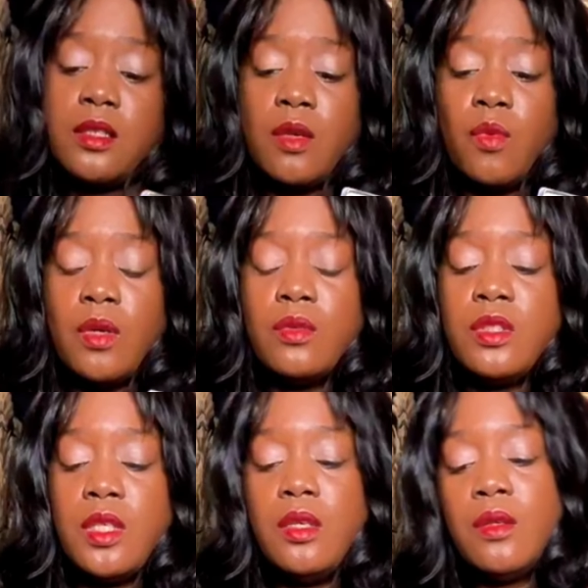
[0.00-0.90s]
is someone who's
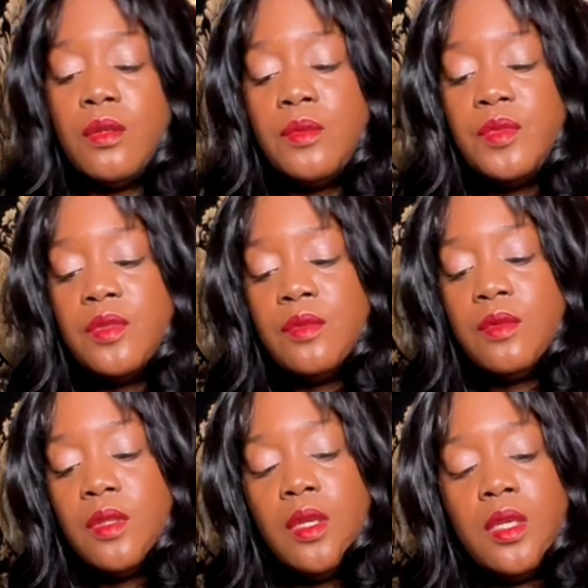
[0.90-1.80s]
single.
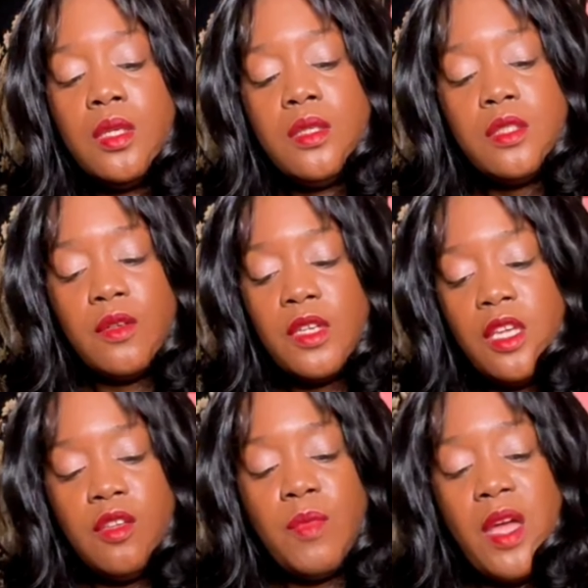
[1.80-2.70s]
So
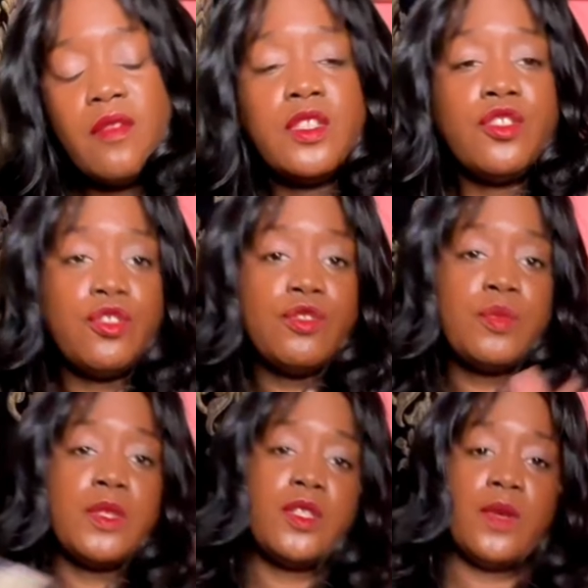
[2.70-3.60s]
again, you might have to choose
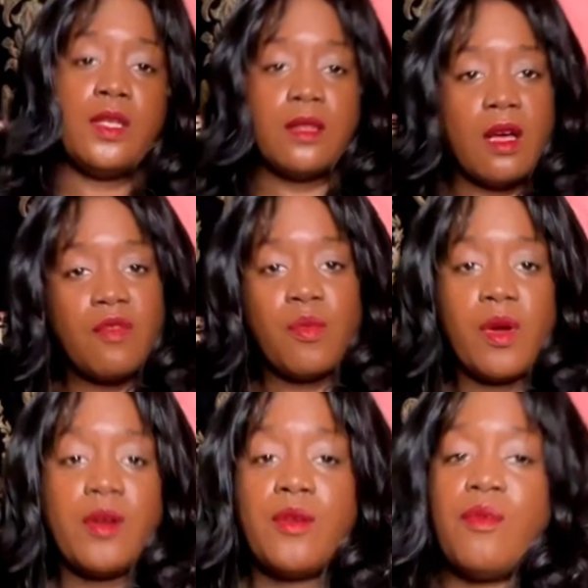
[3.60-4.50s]
between love,
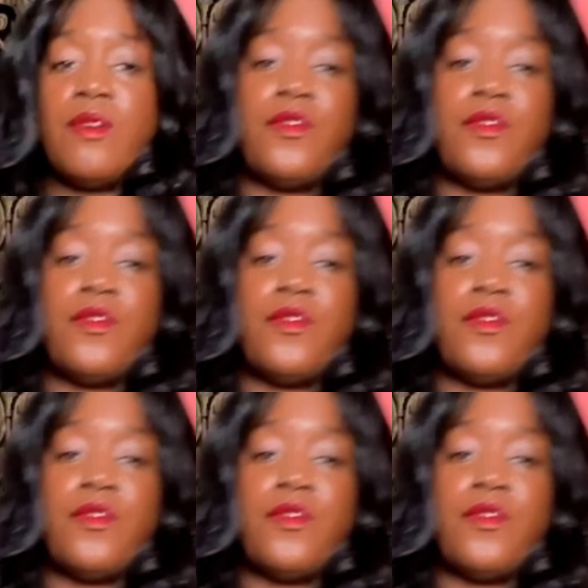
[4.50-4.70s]
work, or